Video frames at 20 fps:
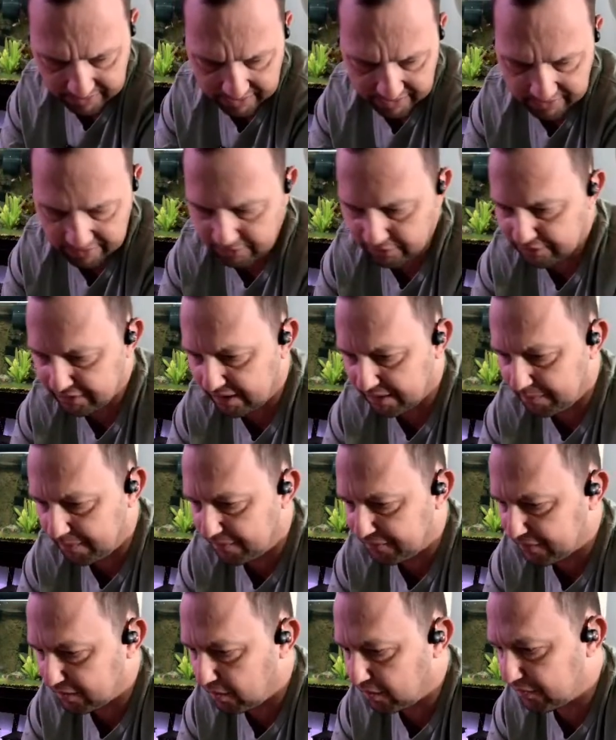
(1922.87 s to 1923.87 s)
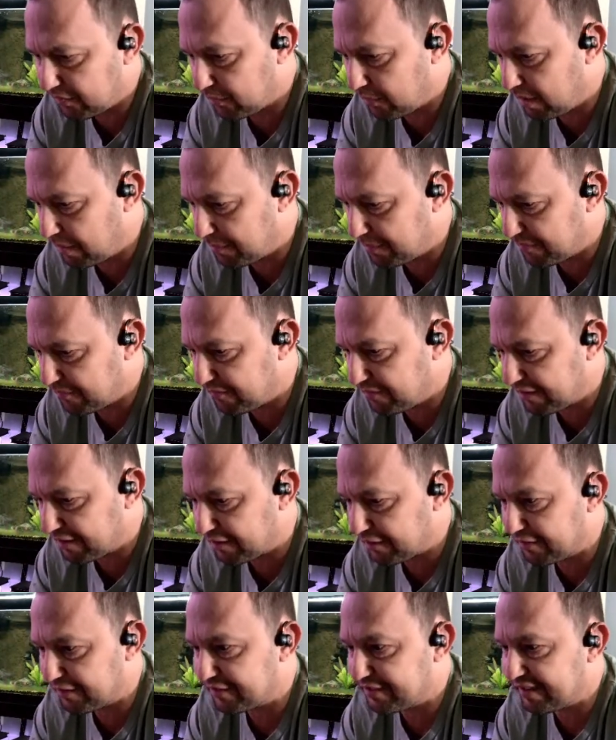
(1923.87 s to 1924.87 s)
Looks like I'm gonna have to go on the web and
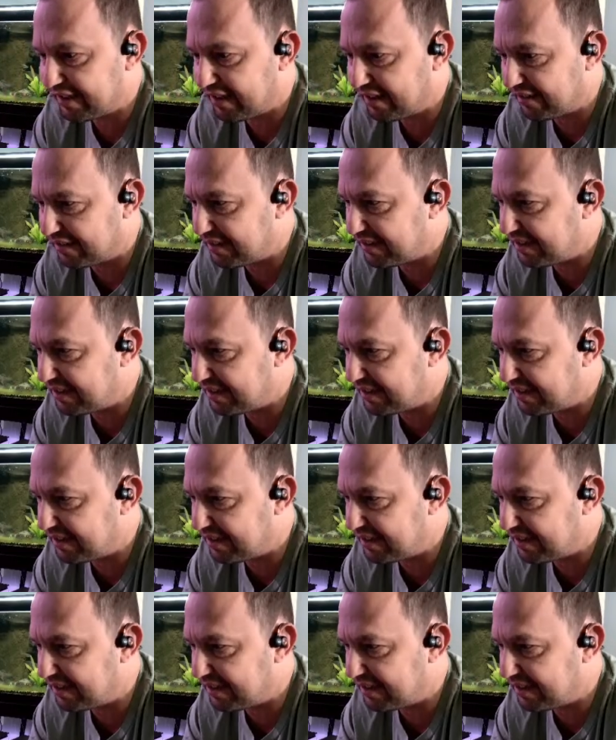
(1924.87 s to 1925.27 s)
figure this out.